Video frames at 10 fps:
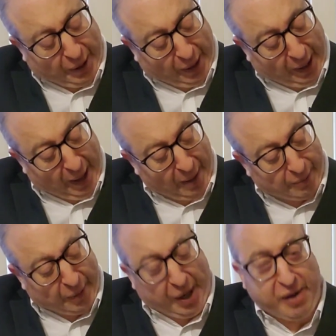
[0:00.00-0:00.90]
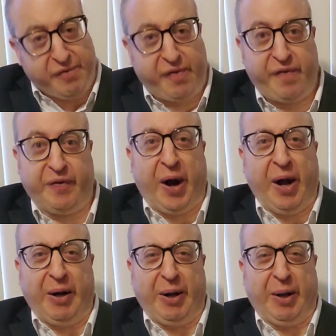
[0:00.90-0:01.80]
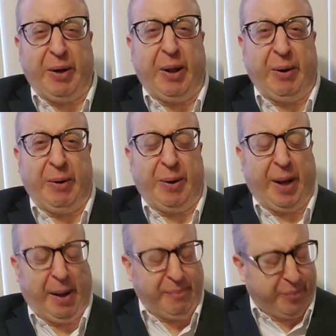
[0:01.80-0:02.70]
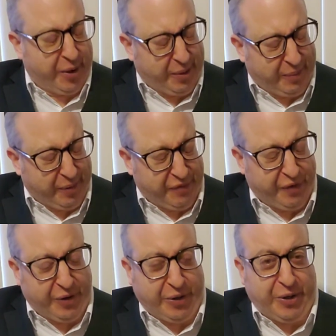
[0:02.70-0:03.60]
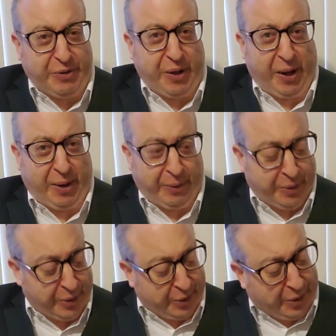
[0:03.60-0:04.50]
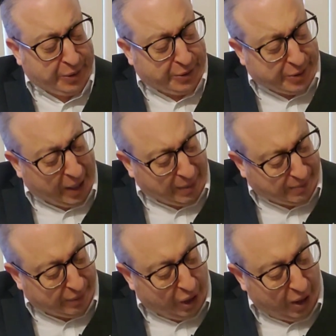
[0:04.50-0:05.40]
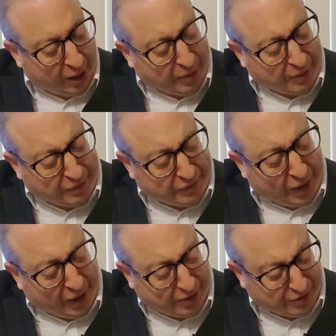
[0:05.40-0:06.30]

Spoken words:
And when I fret a note, I'm putting my finger down right behind the fret.